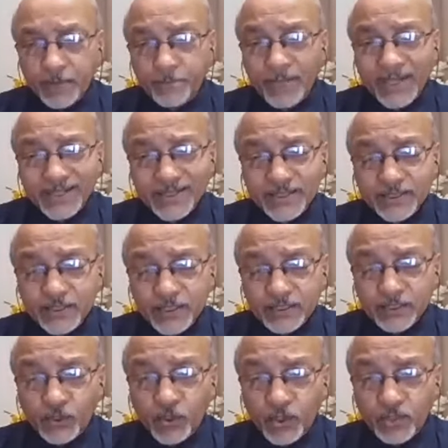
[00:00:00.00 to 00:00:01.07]
But
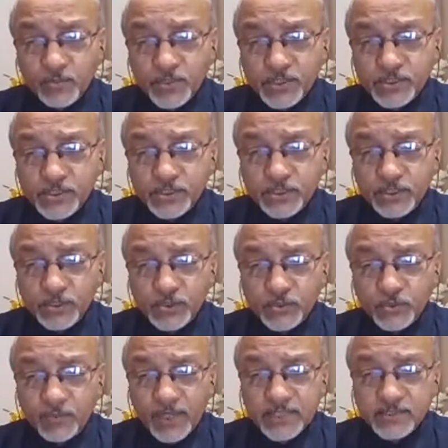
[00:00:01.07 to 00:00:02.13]
the hormones, the
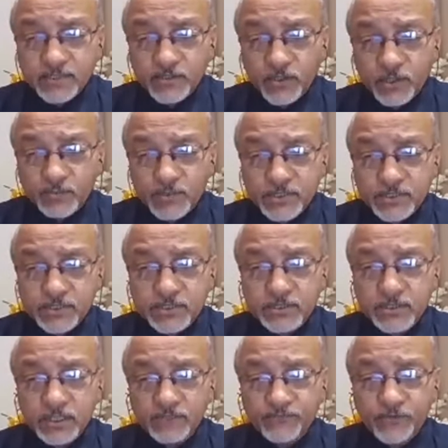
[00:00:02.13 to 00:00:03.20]
two basic hormones,
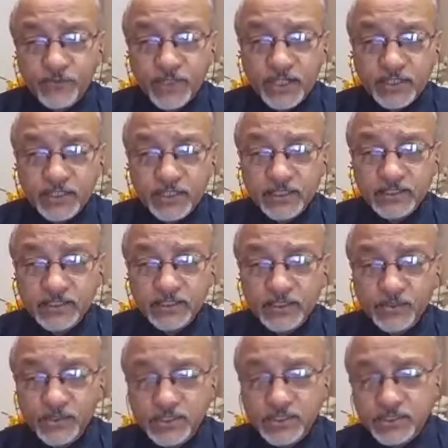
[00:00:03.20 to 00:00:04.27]
T4 and T3,
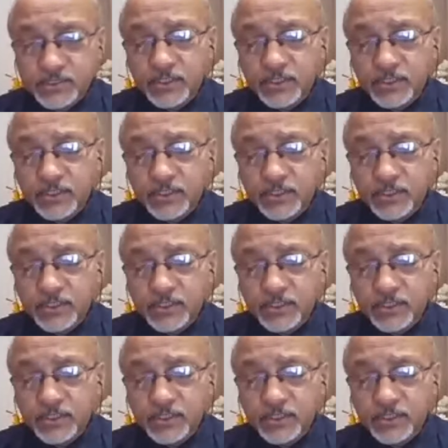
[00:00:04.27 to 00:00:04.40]
which